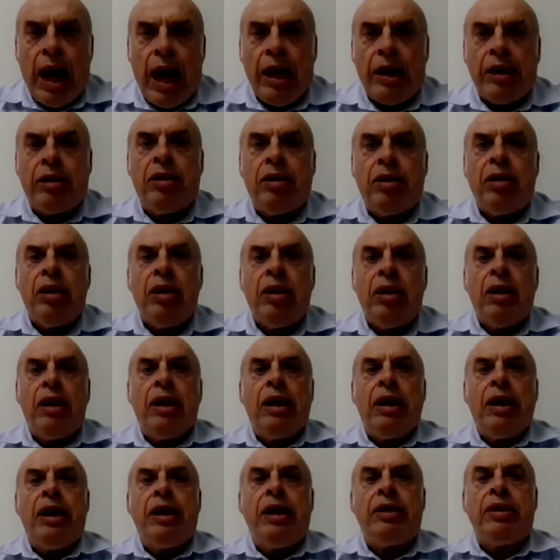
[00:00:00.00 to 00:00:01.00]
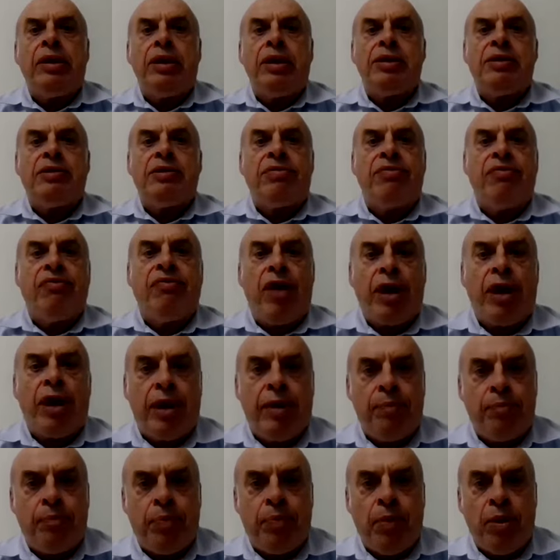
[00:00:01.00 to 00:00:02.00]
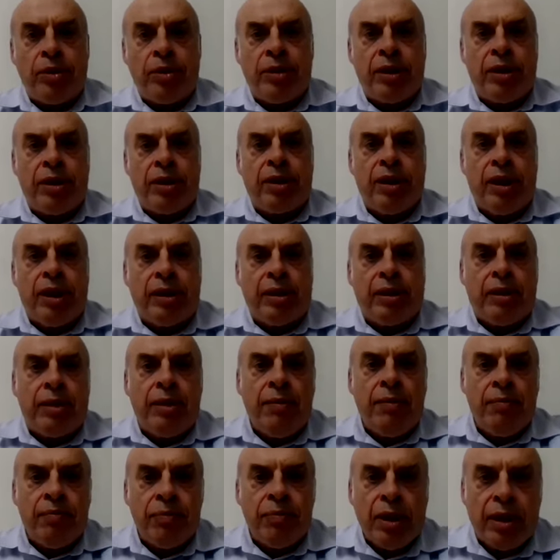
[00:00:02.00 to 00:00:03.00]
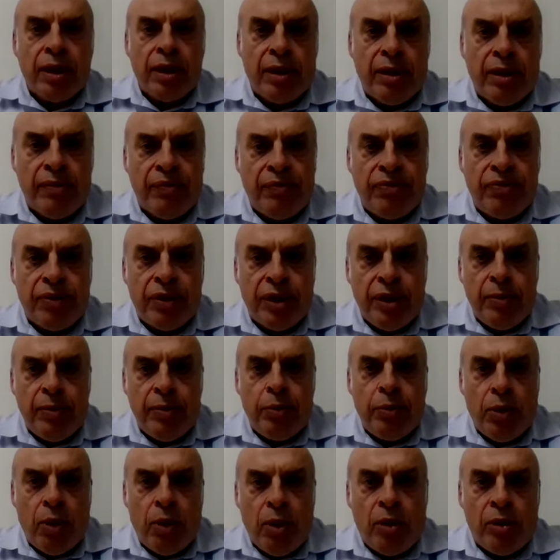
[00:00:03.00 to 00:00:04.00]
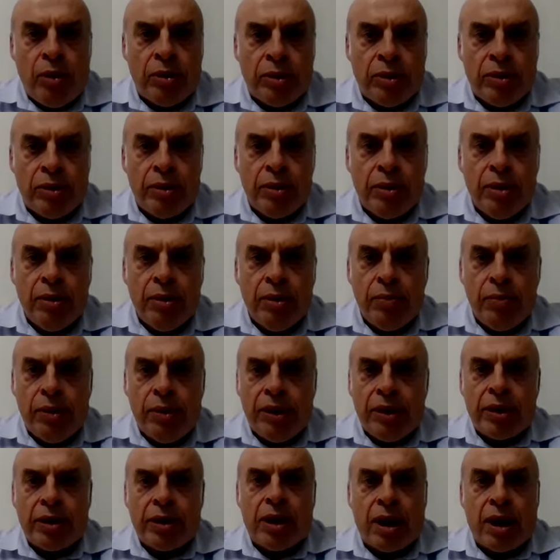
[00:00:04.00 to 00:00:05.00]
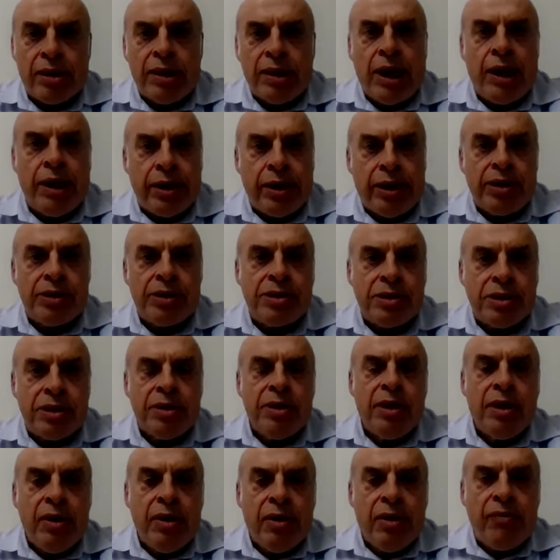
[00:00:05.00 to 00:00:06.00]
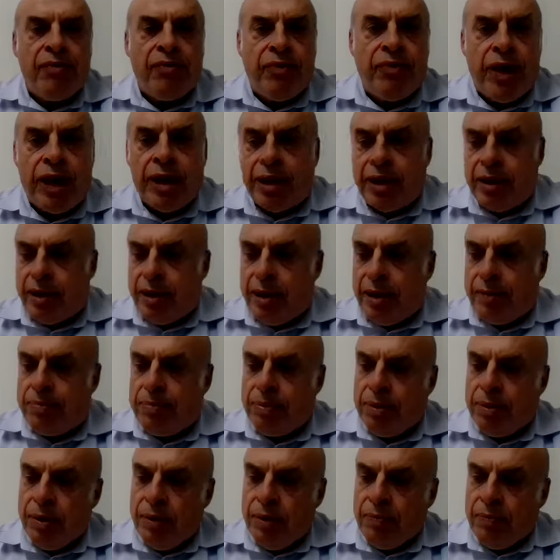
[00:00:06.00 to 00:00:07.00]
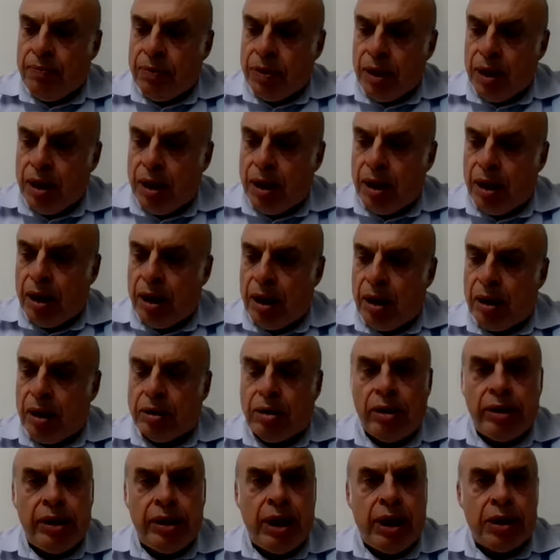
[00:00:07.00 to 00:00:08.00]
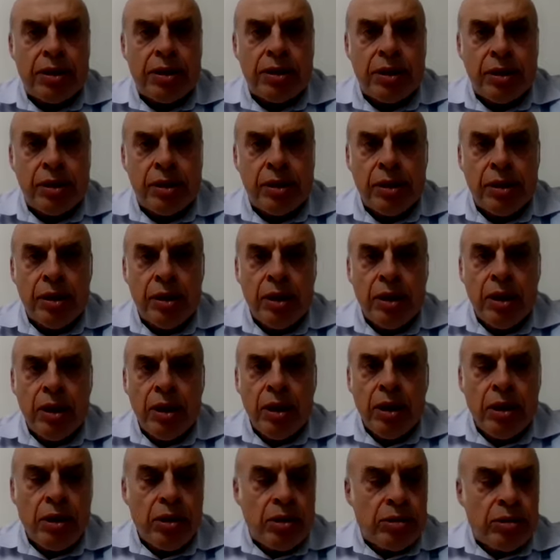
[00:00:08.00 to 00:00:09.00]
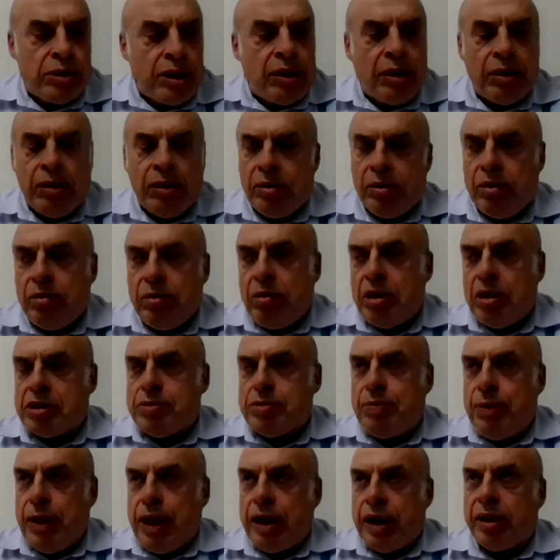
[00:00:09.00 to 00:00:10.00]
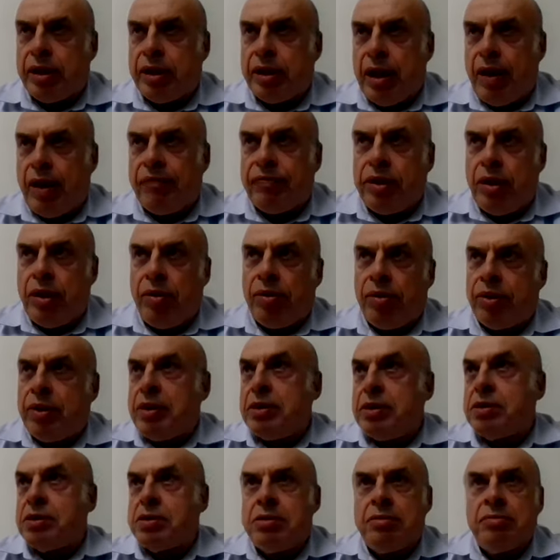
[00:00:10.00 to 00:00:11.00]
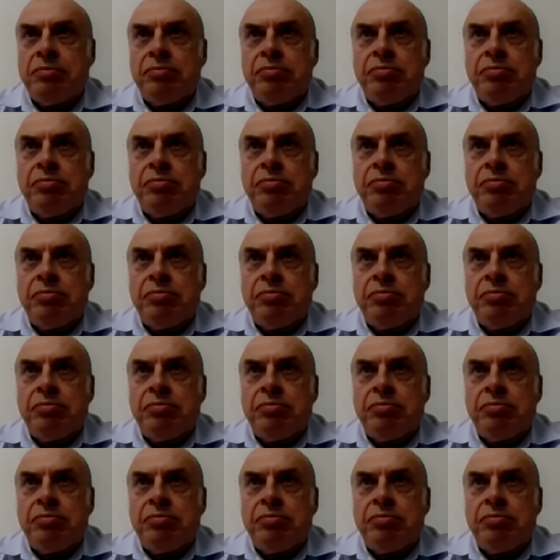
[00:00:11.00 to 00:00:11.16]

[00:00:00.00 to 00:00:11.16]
And it is very important that the free world will recognize this very deep uh, connection. is it, you expect that after all these